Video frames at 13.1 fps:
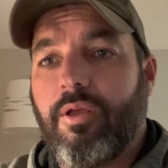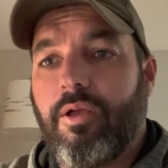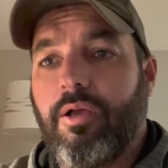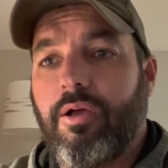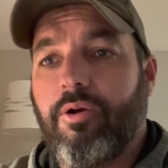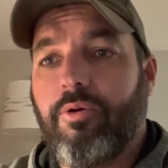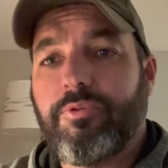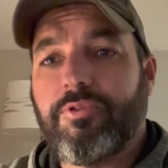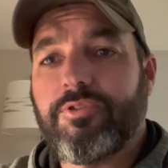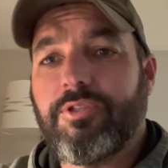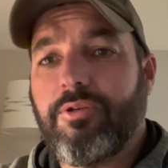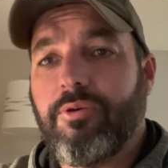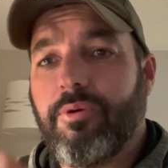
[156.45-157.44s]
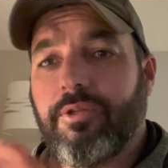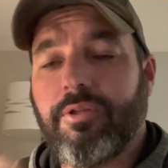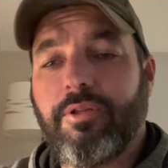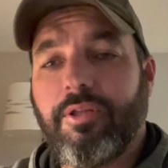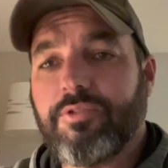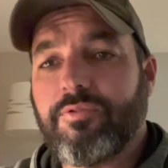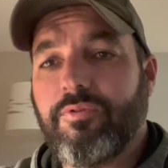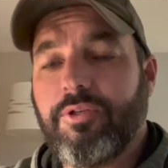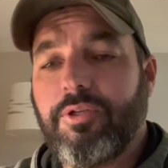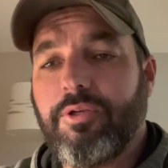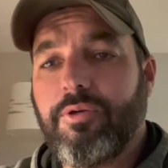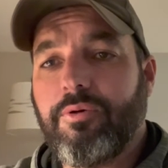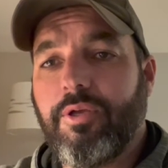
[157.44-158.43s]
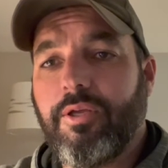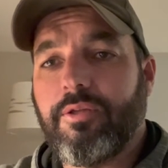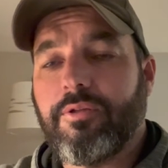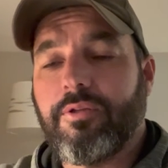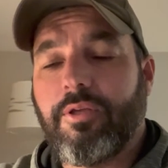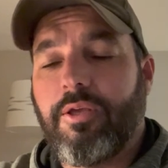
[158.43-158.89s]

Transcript: hope to see you on the next video. And